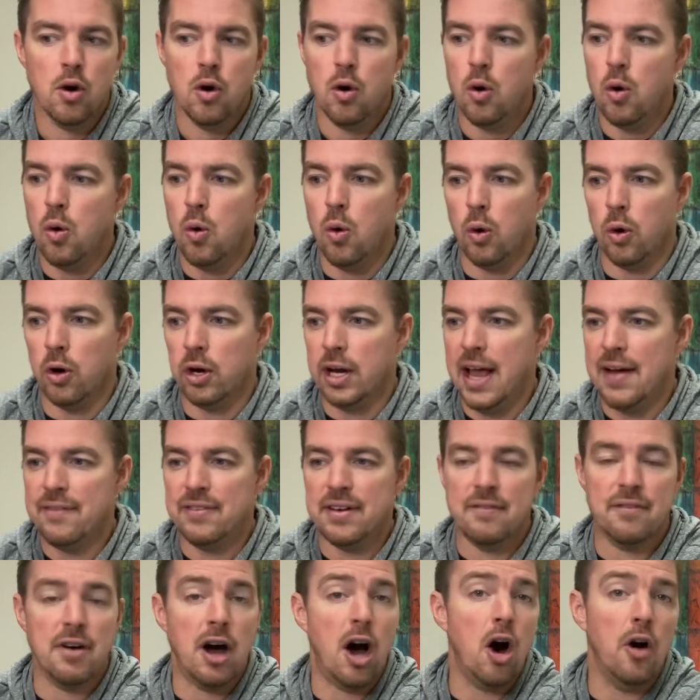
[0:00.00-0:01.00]
or you have
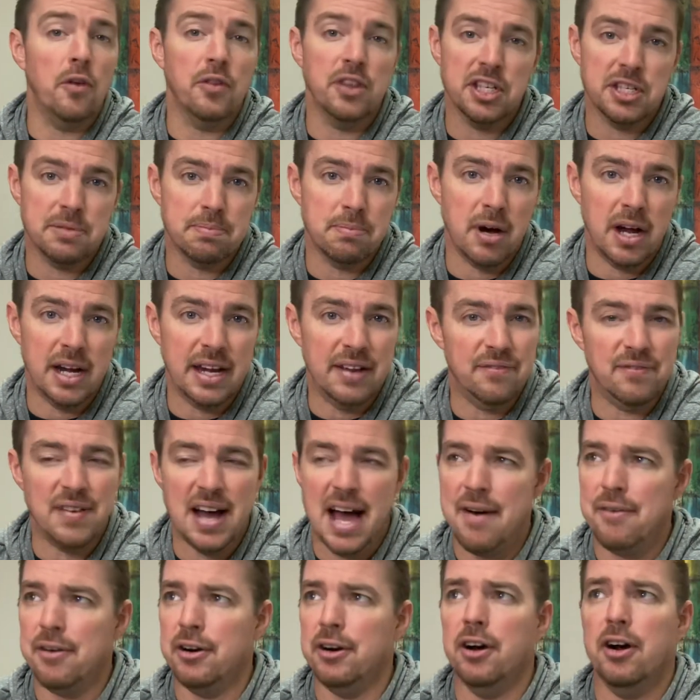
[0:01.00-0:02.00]
to have all this money,
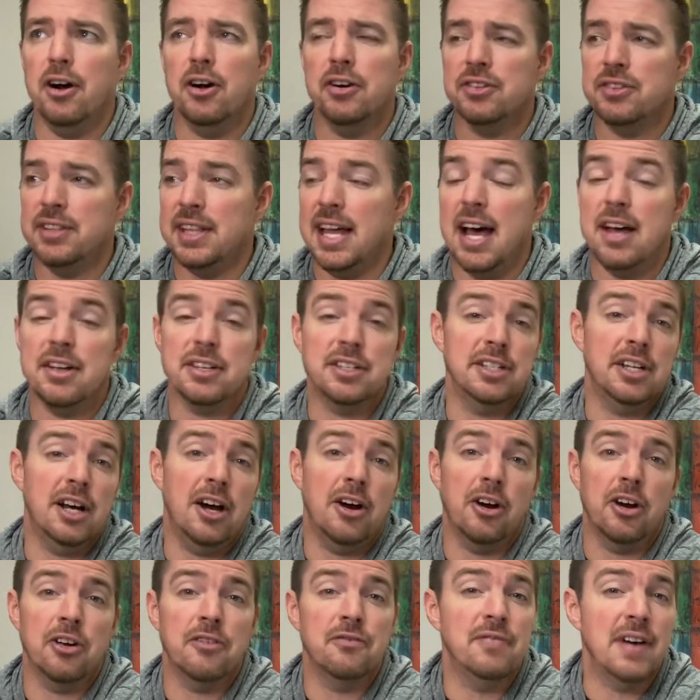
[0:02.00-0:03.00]
$500,
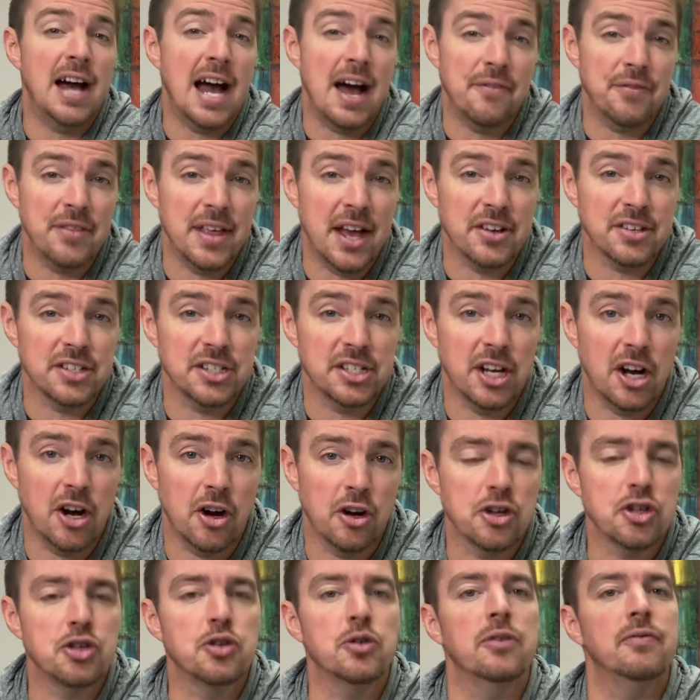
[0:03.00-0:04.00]
$1,000,
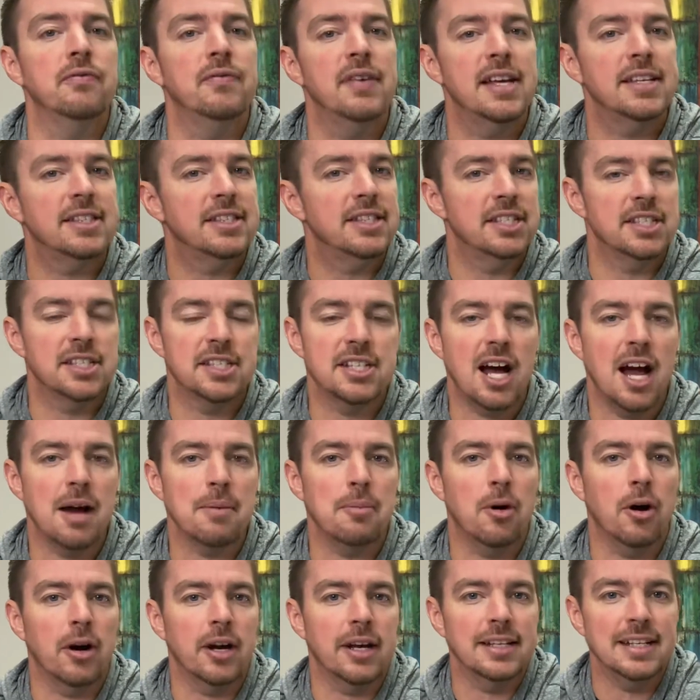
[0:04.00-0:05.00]
$5,000 to invest in the stock
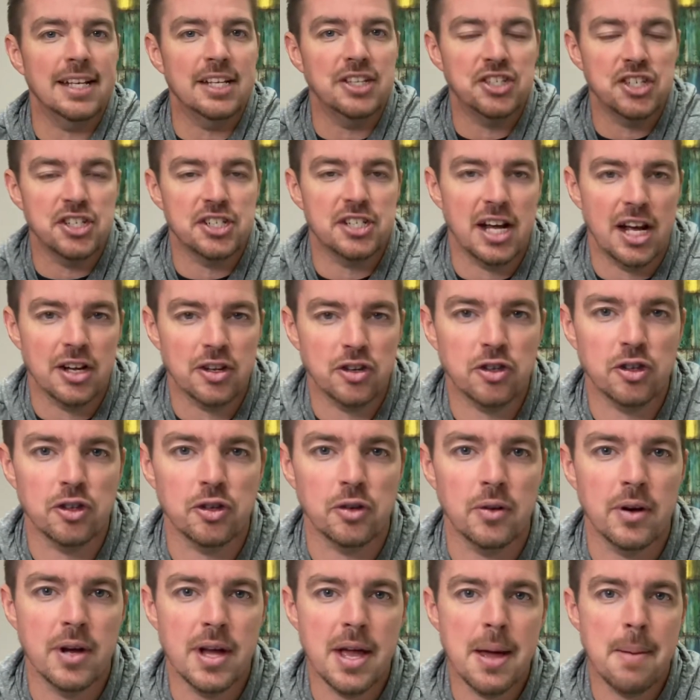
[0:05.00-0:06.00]
market. That's just not
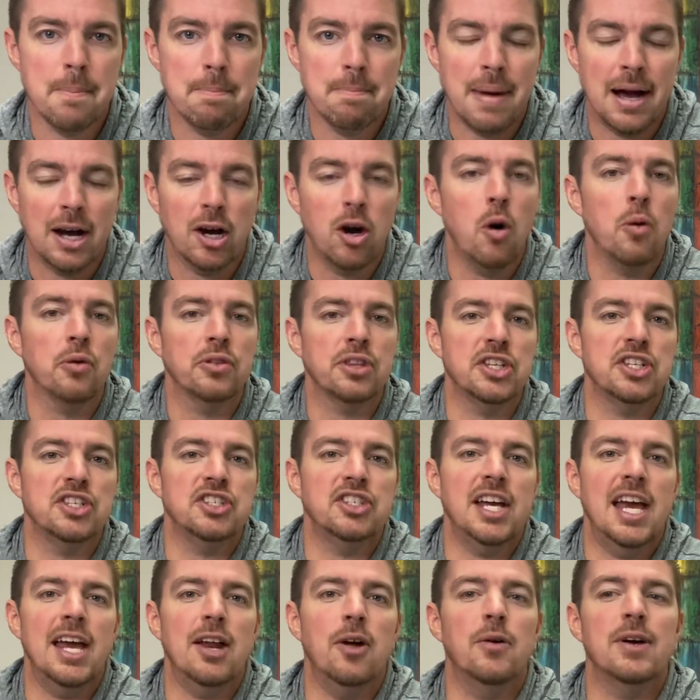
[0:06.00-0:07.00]
true. My goal with this
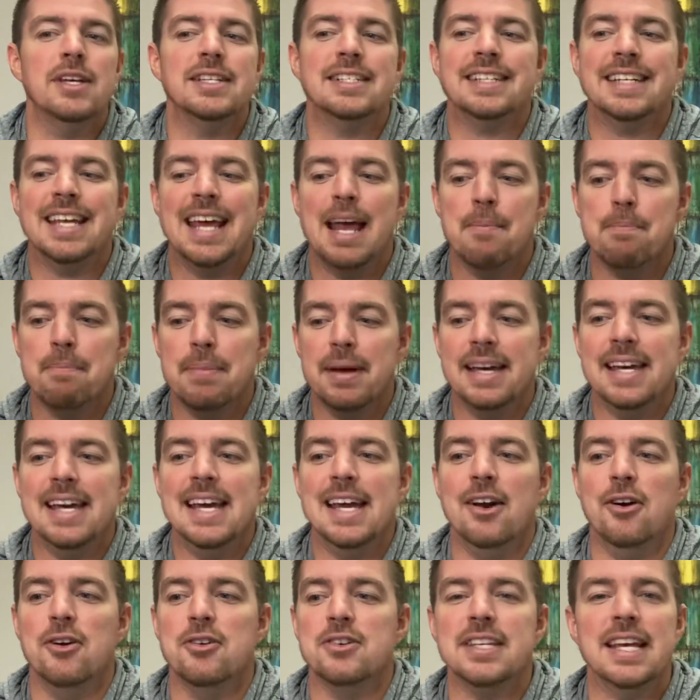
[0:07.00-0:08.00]
channel is to get
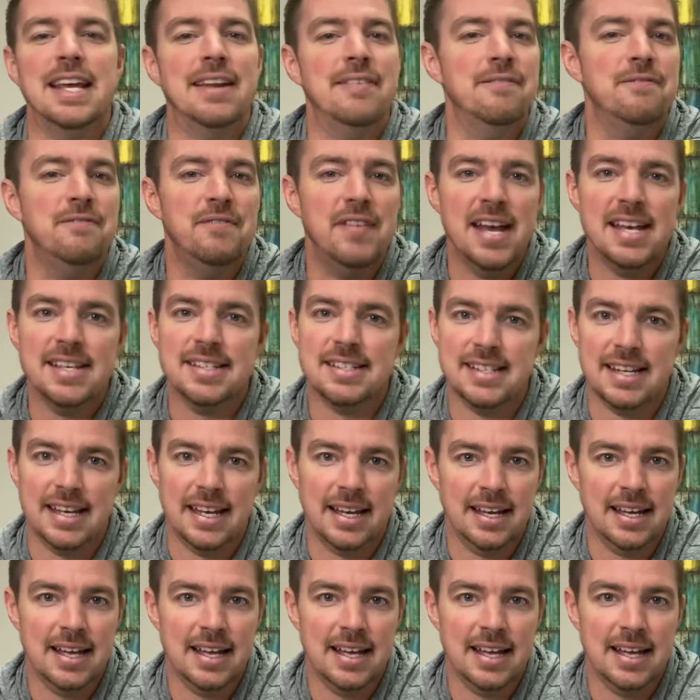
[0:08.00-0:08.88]
beginners investing